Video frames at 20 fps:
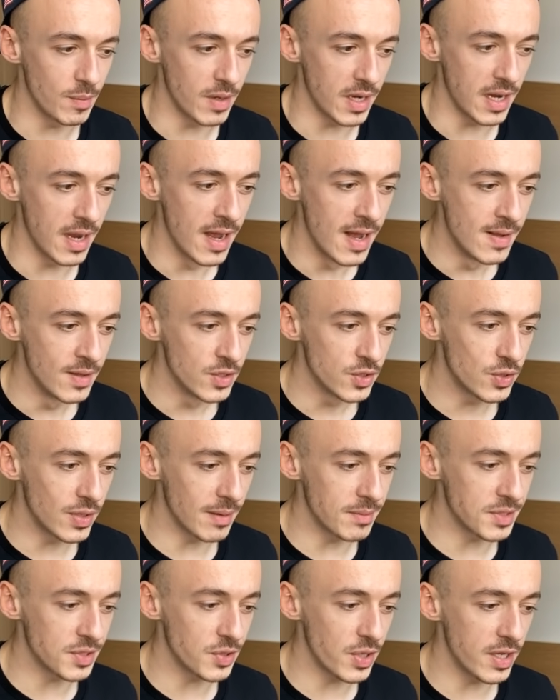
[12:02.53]
to be.
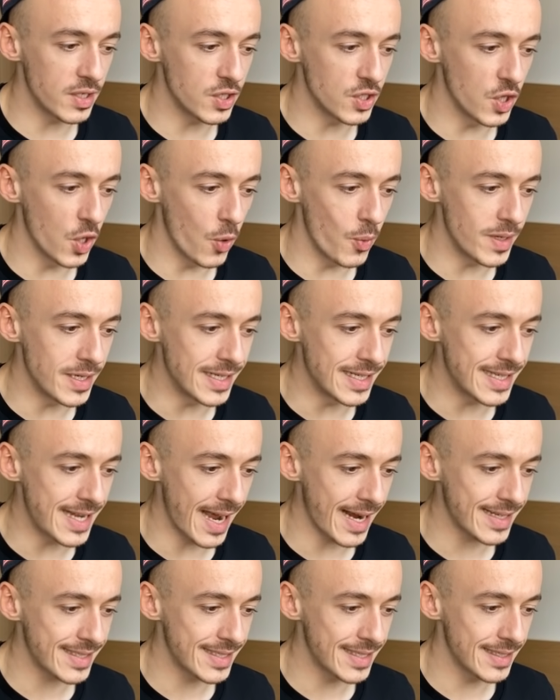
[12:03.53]
So I'm just going to go with the
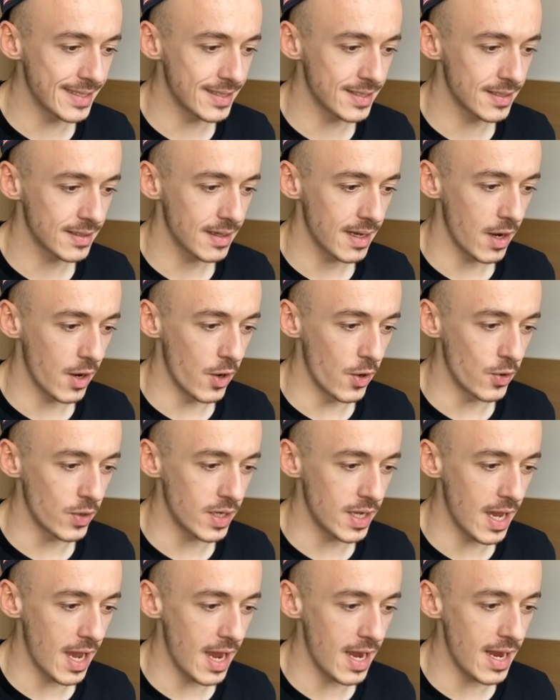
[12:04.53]
Texas.
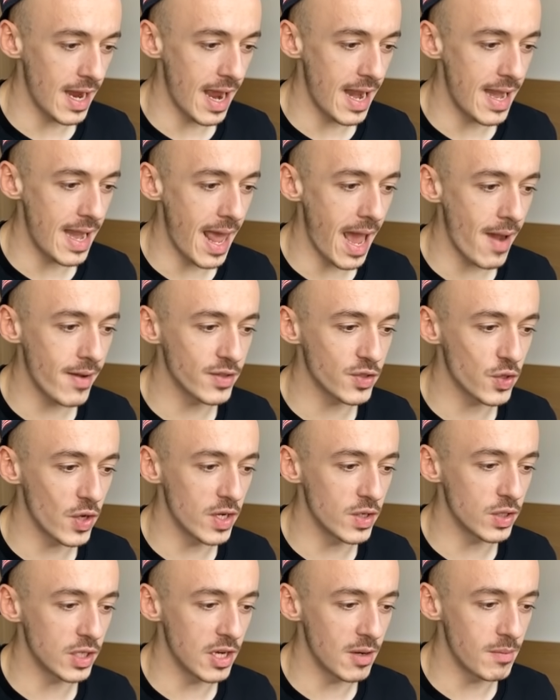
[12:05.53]
Okay, and now it's
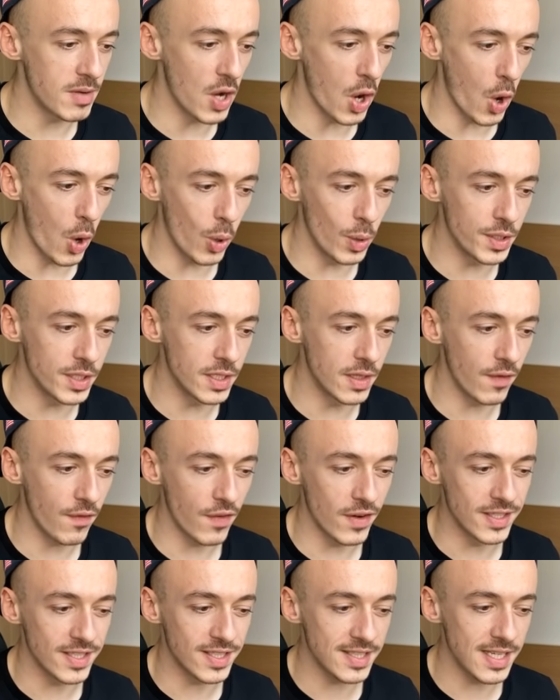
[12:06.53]
going to give me all the
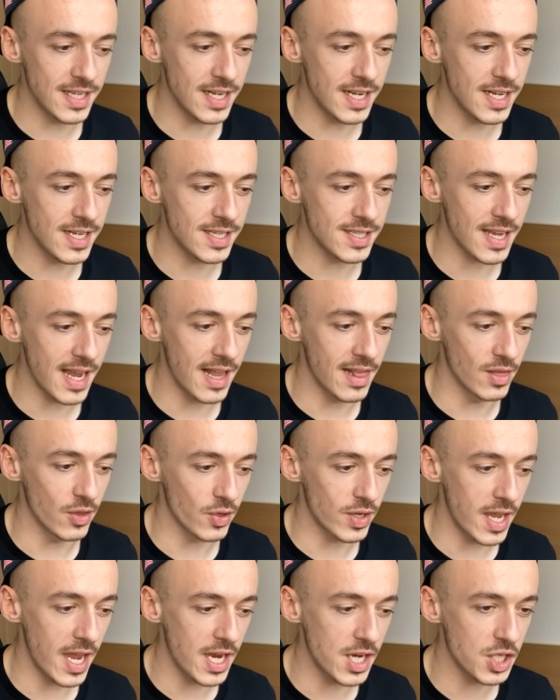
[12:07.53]
different cities and
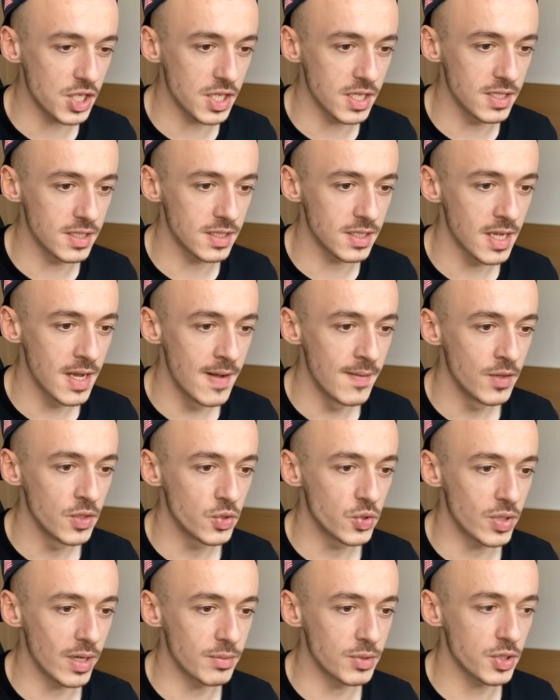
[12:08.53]
locations.
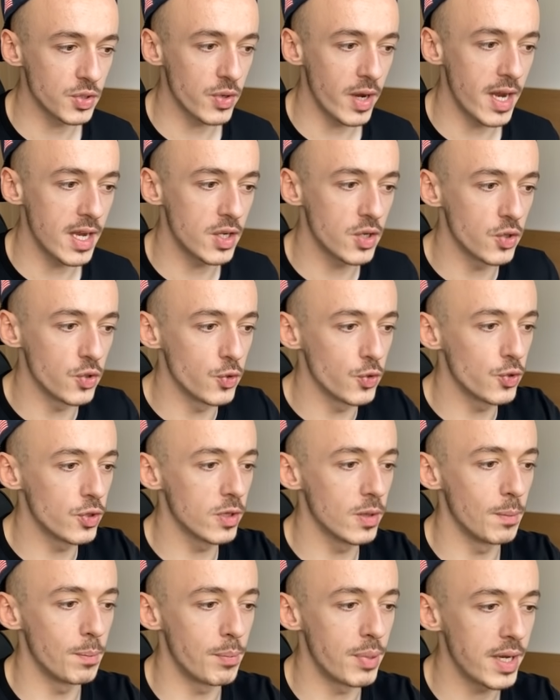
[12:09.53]
So I'm just going to
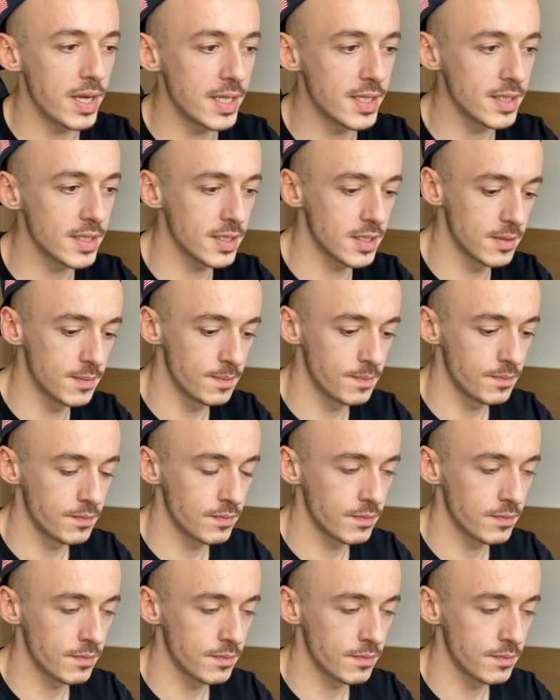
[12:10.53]
Google biggest